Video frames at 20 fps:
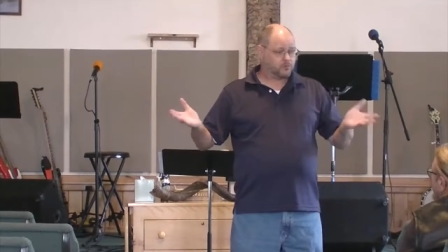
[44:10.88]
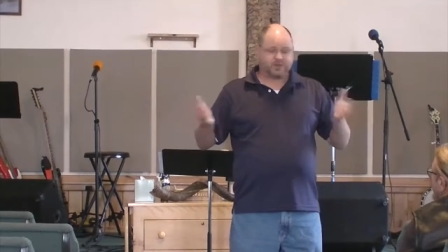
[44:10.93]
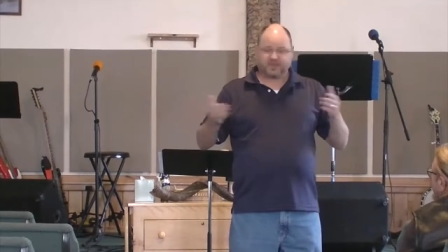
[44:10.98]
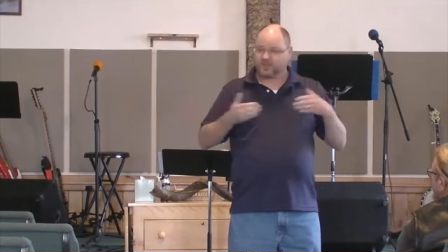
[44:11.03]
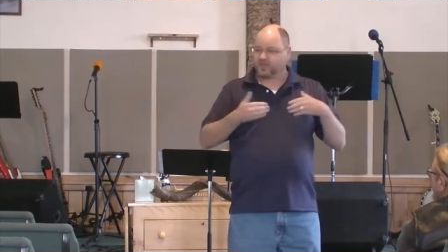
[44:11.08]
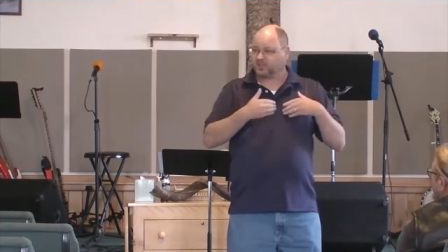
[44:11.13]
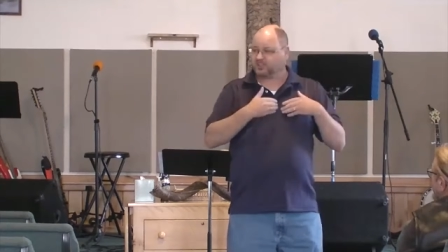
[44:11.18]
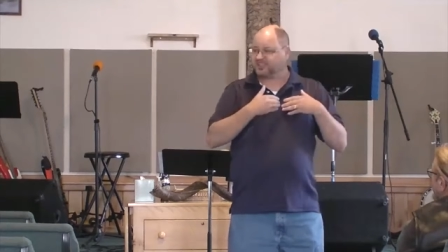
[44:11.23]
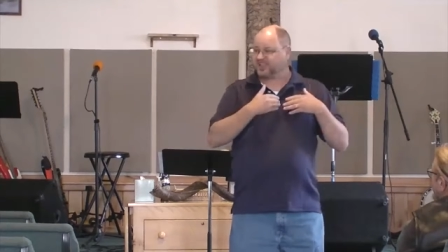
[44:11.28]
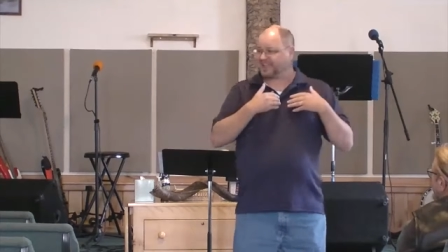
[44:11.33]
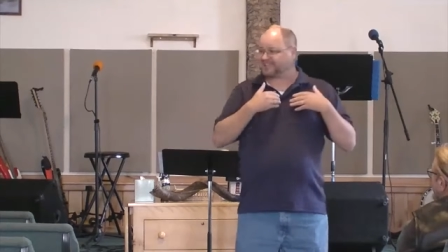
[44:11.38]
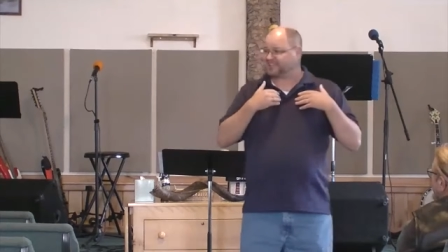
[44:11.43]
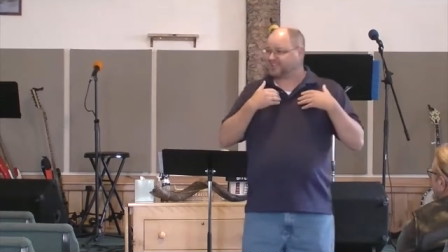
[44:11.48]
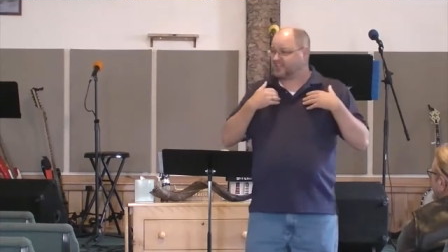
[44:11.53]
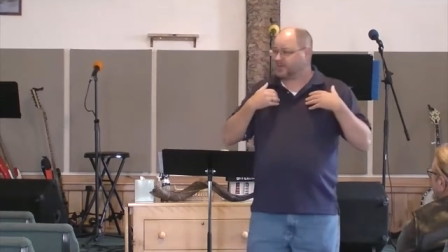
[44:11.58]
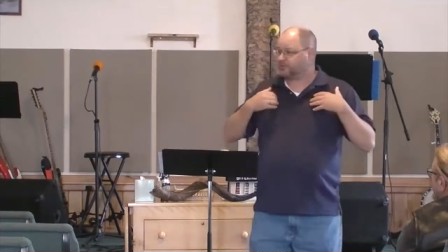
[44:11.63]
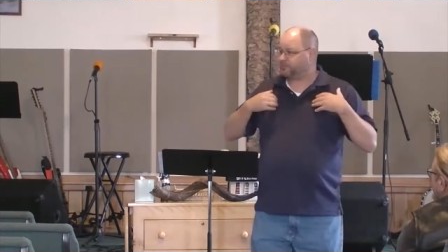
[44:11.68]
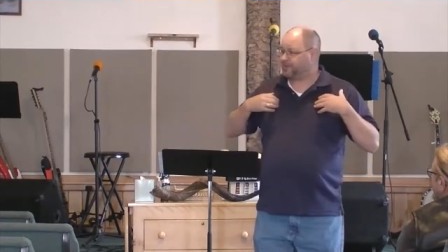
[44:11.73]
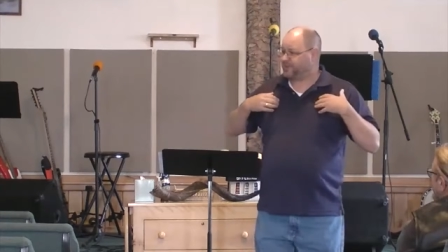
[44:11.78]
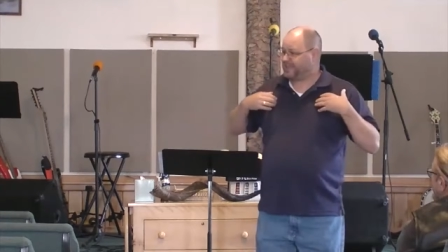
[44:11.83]
Because that's
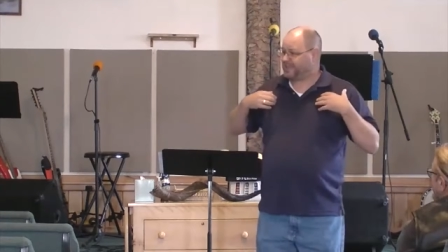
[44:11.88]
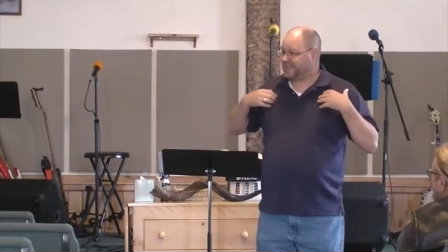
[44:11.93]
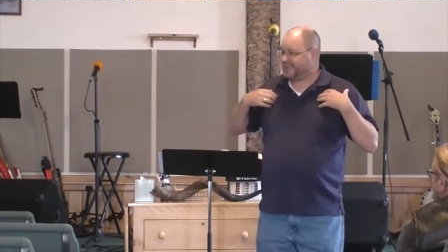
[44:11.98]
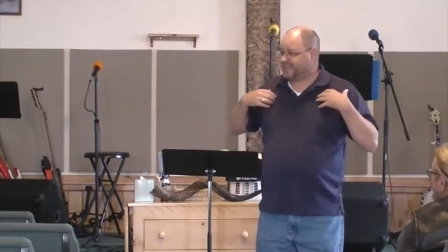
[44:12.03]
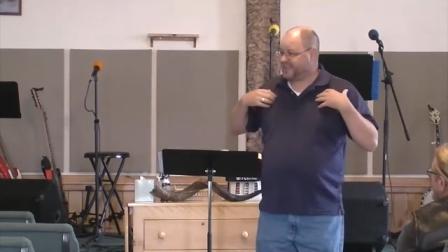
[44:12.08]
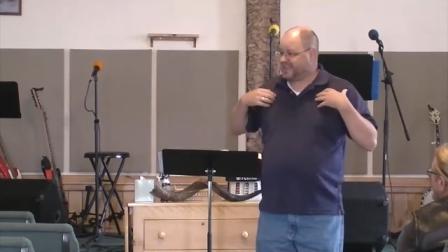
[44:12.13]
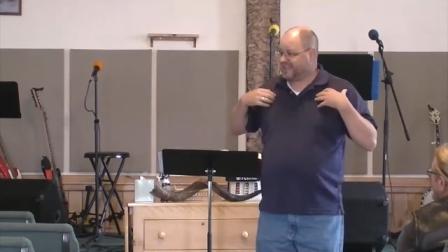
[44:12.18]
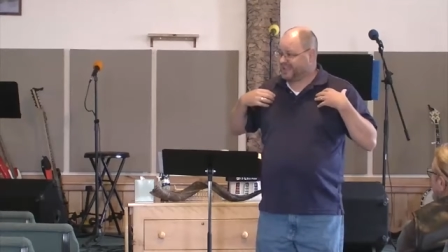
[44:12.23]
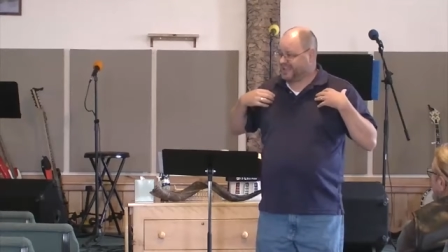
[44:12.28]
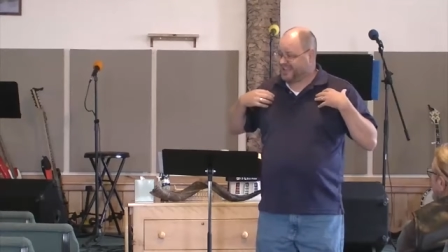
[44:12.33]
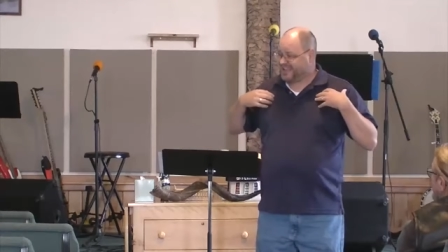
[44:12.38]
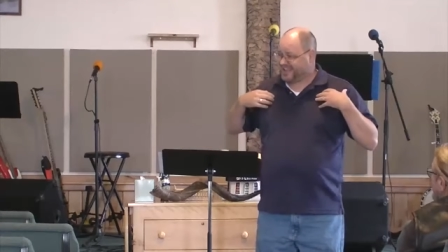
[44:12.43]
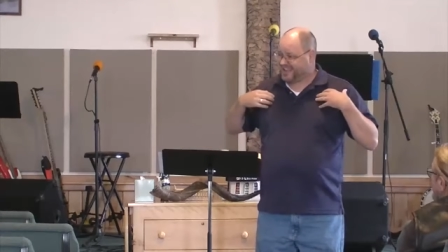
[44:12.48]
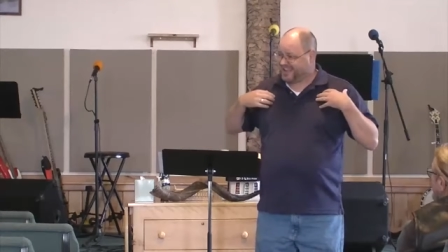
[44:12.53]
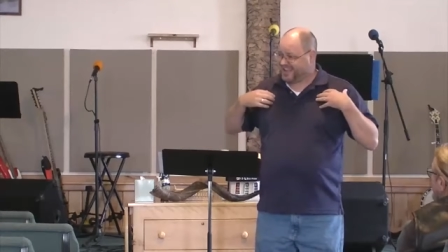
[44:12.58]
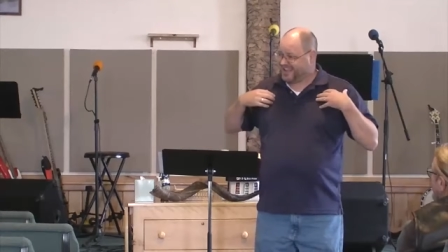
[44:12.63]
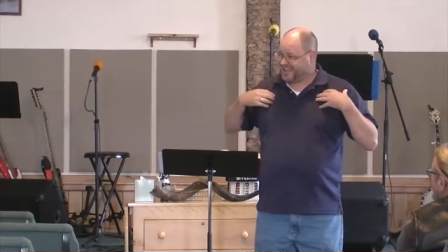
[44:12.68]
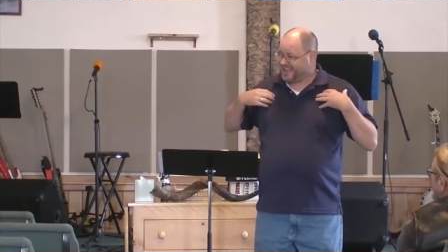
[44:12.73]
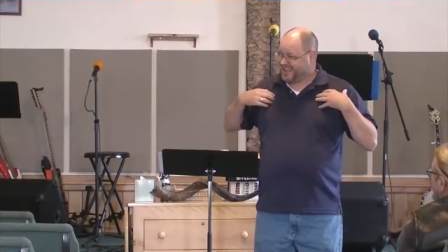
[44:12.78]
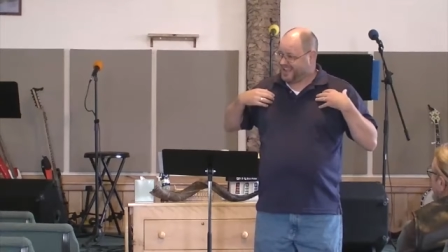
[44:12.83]
going to be
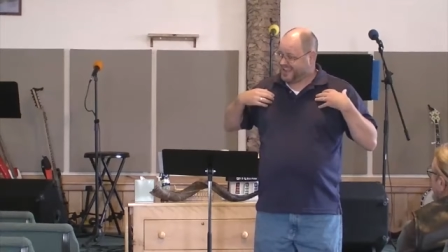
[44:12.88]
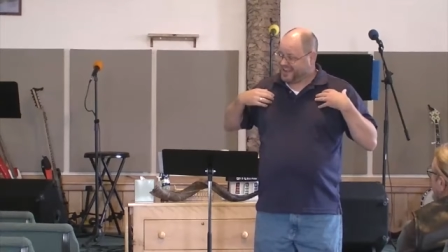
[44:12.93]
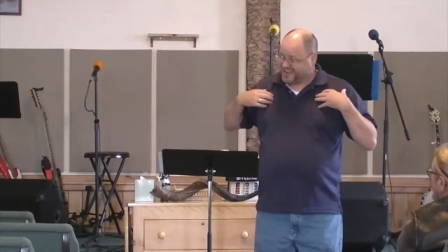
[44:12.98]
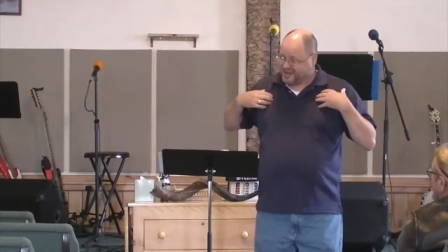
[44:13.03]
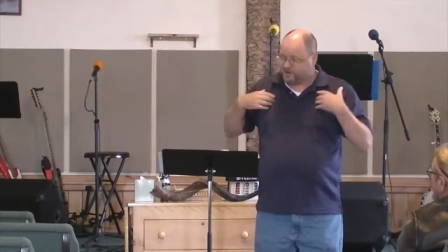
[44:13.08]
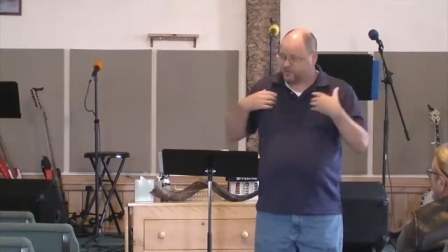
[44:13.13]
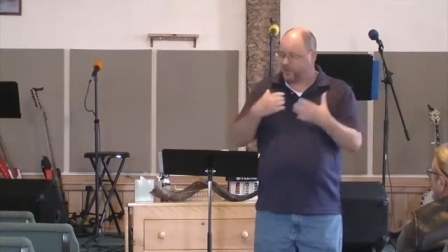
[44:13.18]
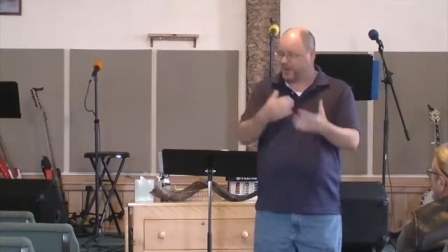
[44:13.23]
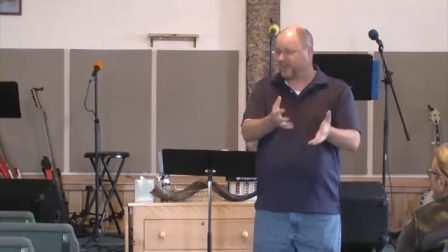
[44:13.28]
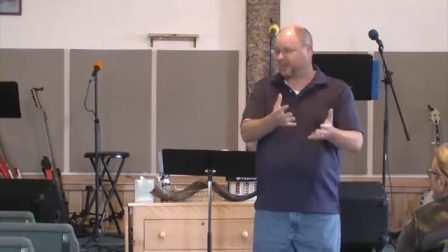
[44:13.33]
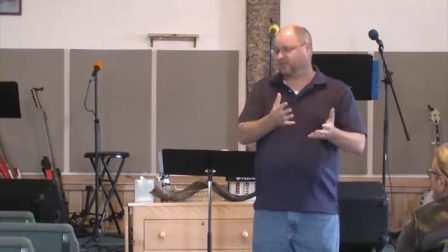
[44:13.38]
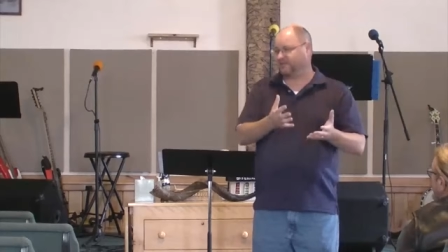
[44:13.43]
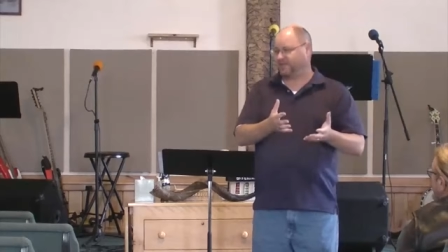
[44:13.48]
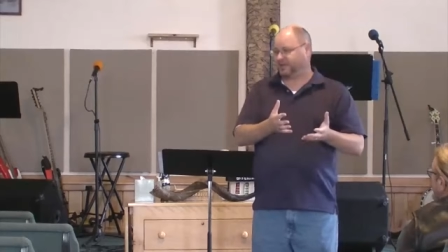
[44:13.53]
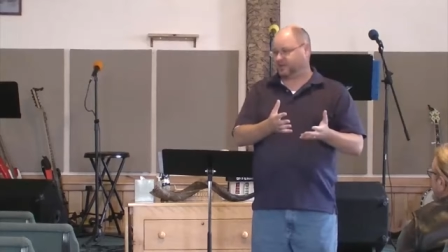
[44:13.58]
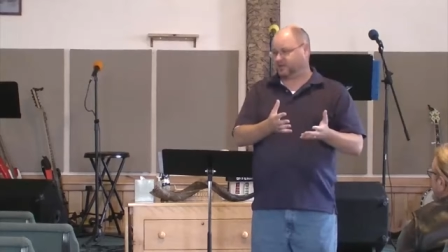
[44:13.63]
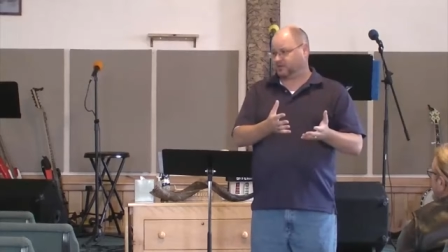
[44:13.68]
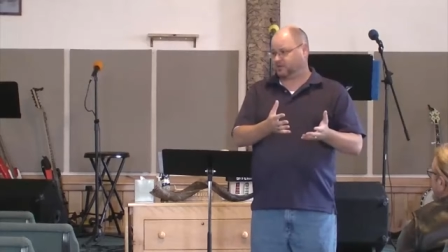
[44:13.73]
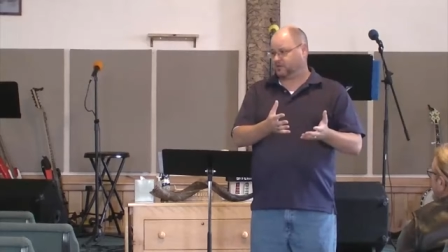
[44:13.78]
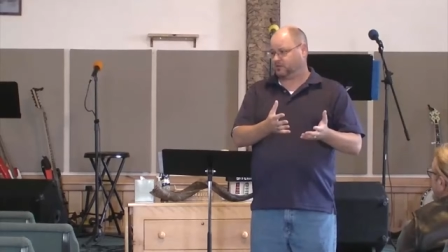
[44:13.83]

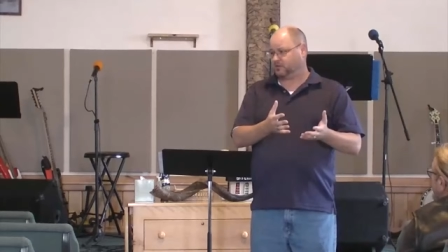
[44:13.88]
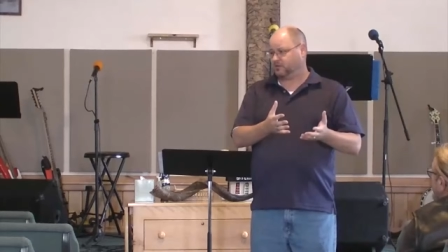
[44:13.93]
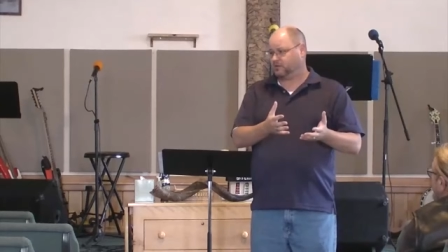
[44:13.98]
irrelevant.